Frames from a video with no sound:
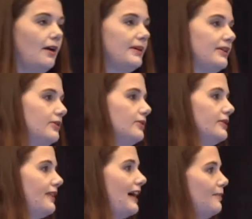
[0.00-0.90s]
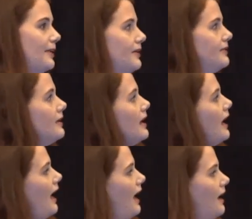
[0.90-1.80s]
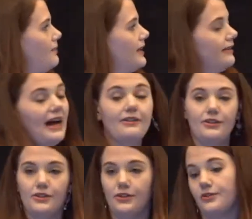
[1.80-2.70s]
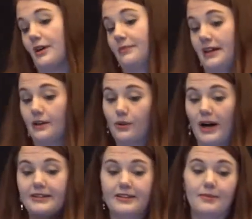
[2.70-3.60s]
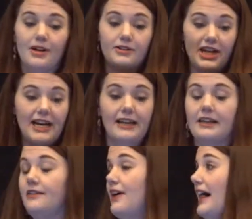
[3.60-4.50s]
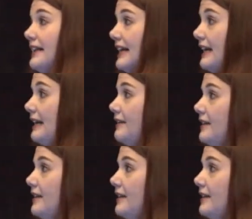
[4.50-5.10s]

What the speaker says: in Google Developers that allows you to do something quite similar, checking and validating